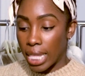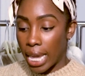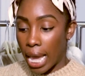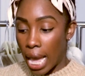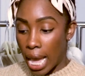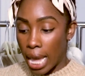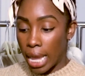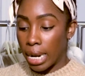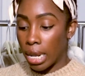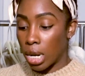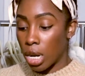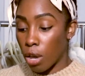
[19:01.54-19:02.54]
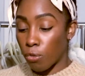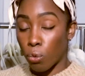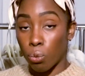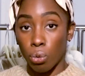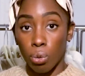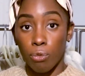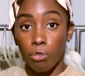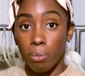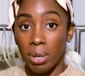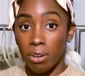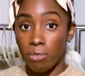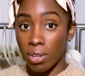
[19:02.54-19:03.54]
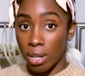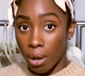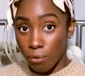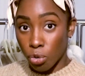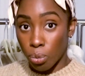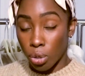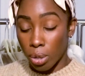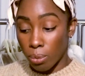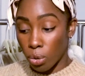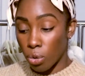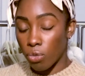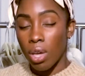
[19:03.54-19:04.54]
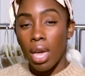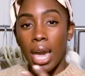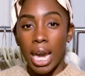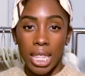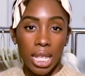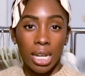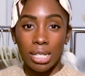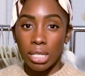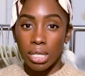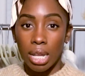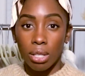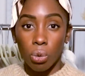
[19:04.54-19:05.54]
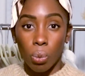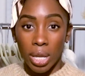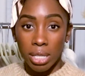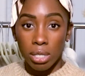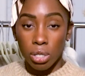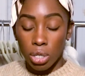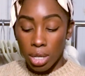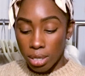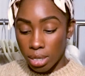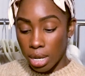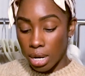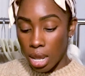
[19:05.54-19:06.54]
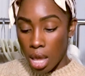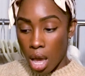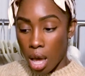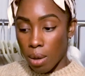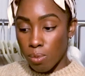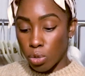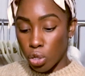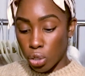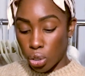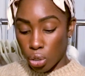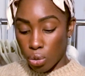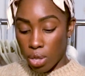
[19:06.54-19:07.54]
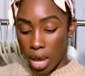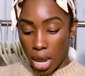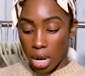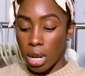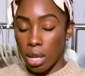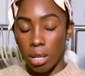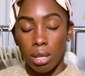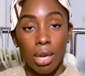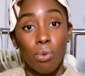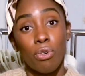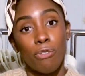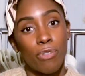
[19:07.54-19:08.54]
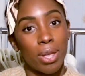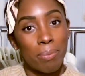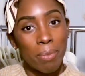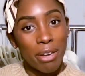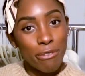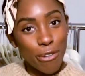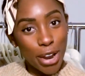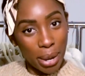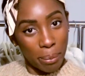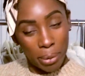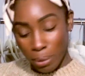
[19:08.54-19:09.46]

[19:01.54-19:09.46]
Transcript: they had enough room for me to feel comfortable and move. And then I just got the waist adjusted just so that it would fit my frame.